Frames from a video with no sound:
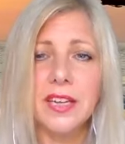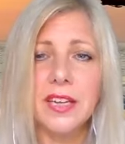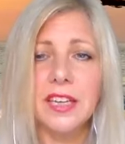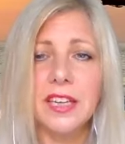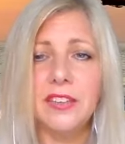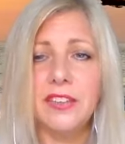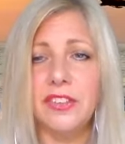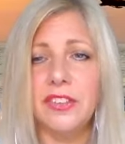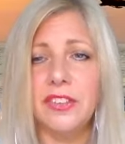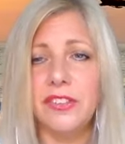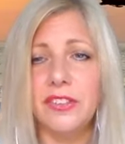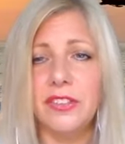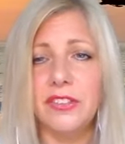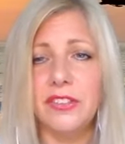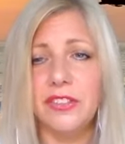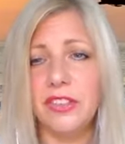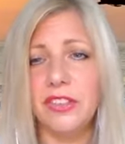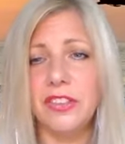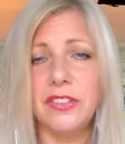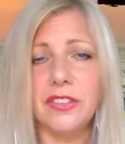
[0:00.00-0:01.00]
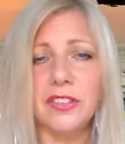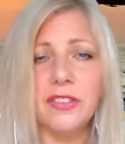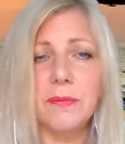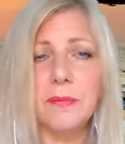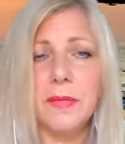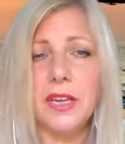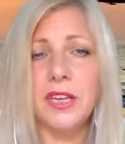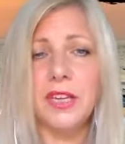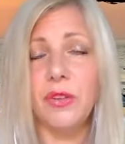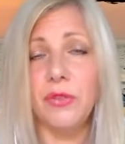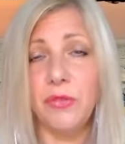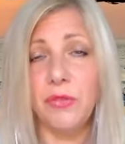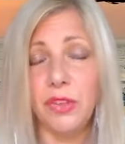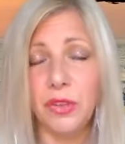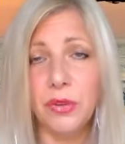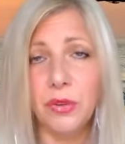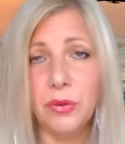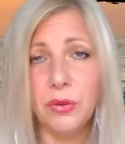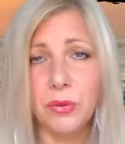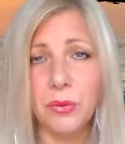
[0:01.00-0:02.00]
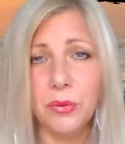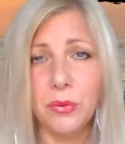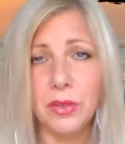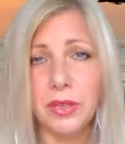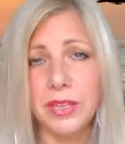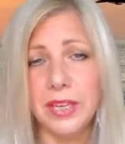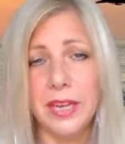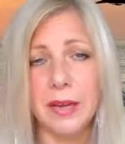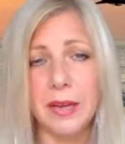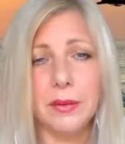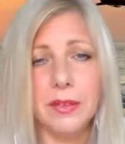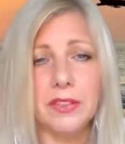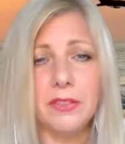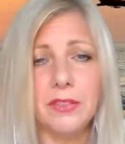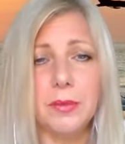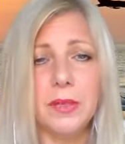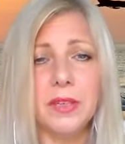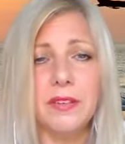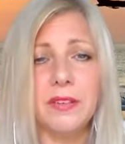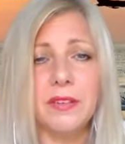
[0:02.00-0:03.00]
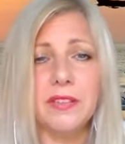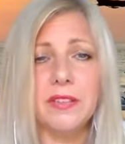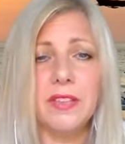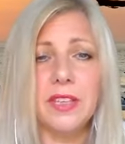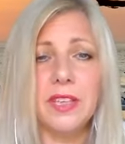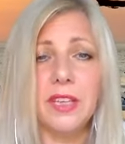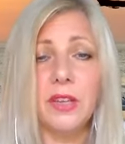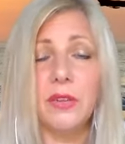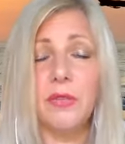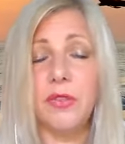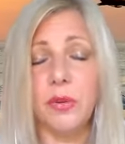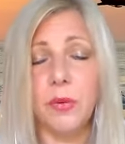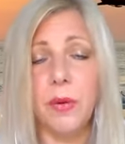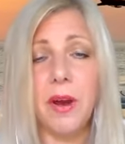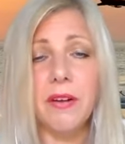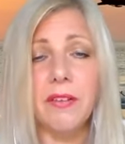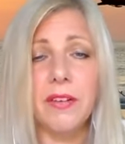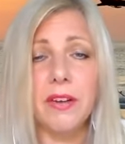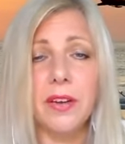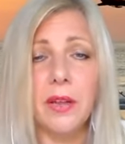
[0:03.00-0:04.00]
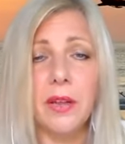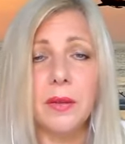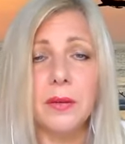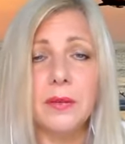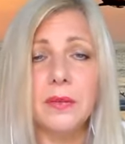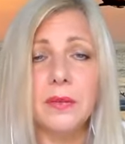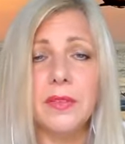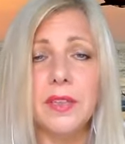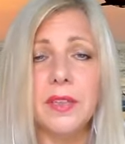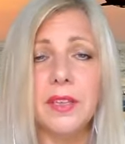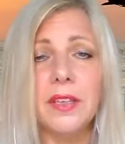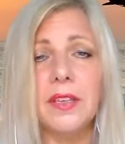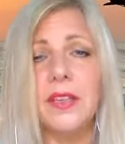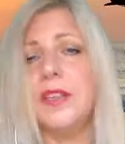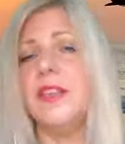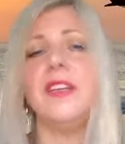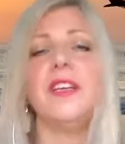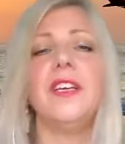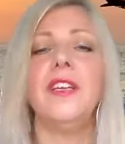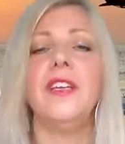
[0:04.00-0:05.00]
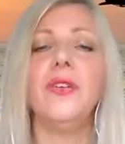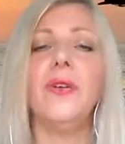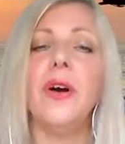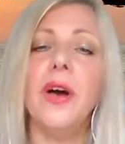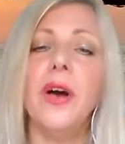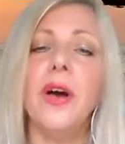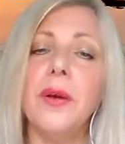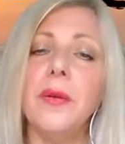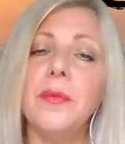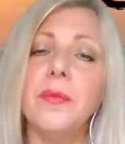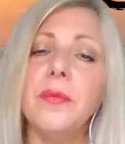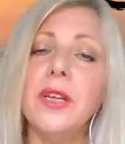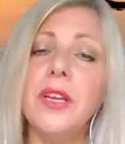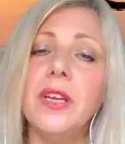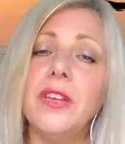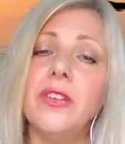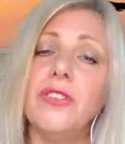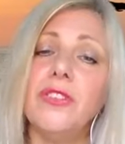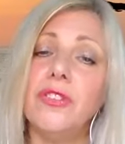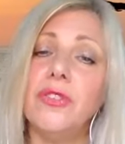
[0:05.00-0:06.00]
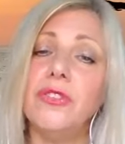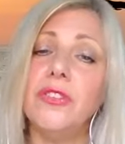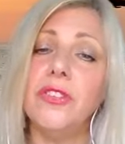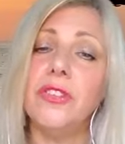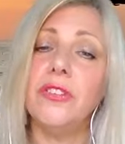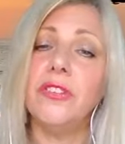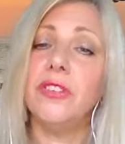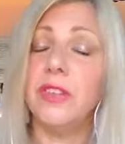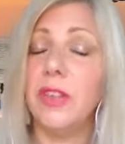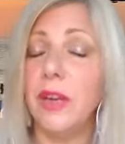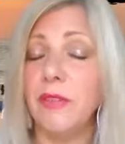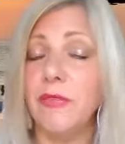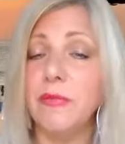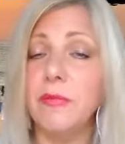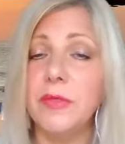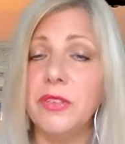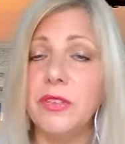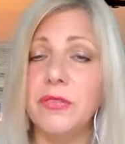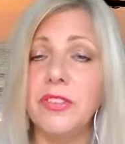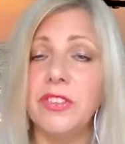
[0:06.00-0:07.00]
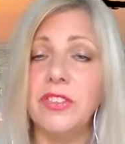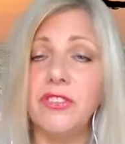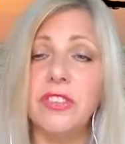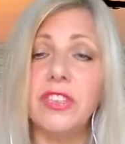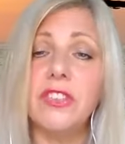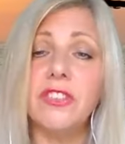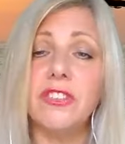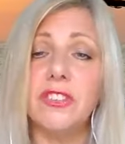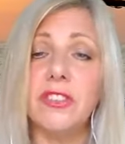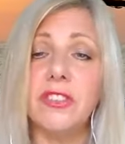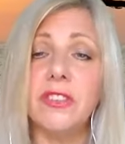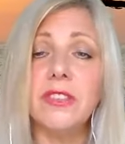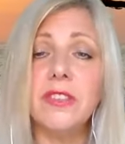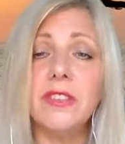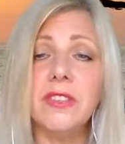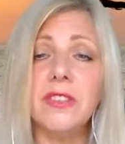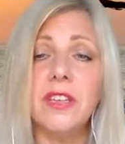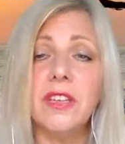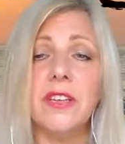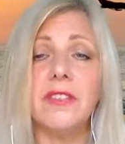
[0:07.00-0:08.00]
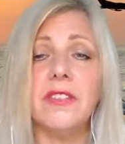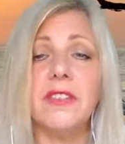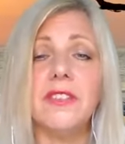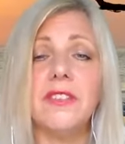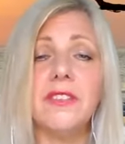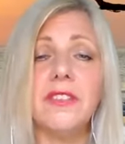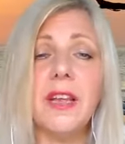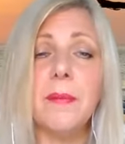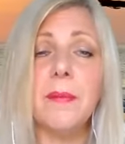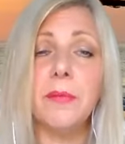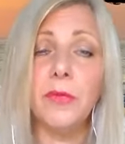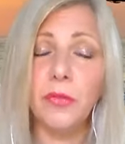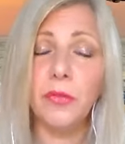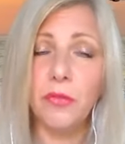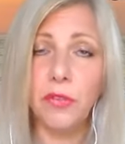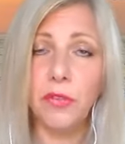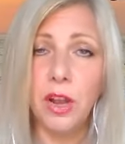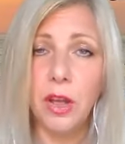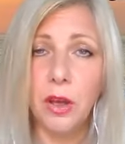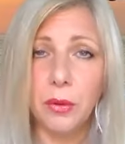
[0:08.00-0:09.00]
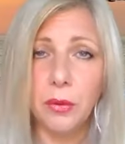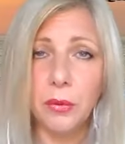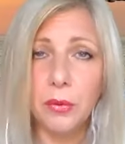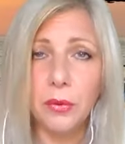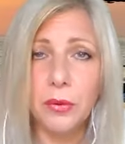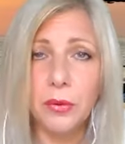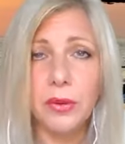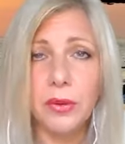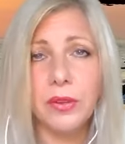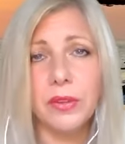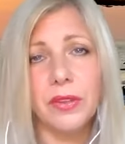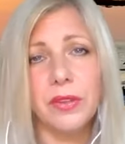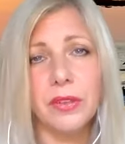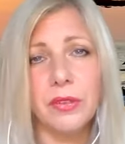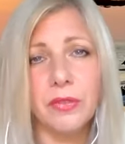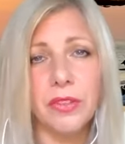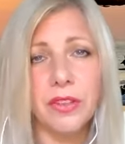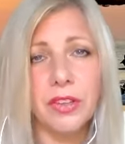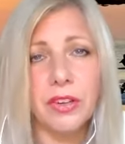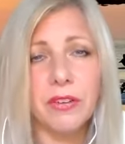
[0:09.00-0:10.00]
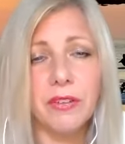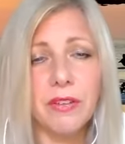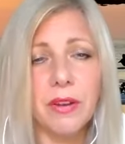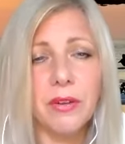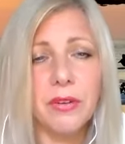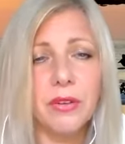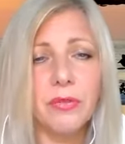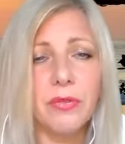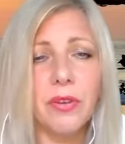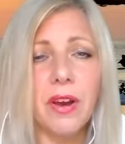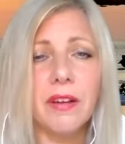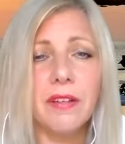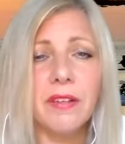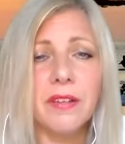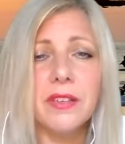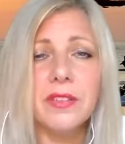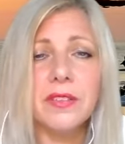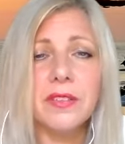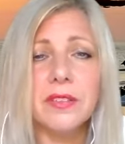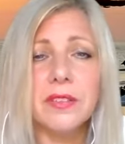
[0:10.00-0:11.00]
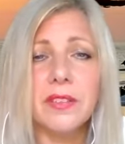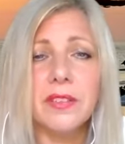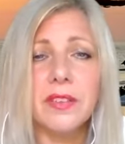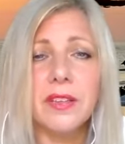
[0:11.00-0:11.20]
It is just as many of you are now experiencing if you are alone in your home due to the government restrictions to stem the flow of the coronavirus.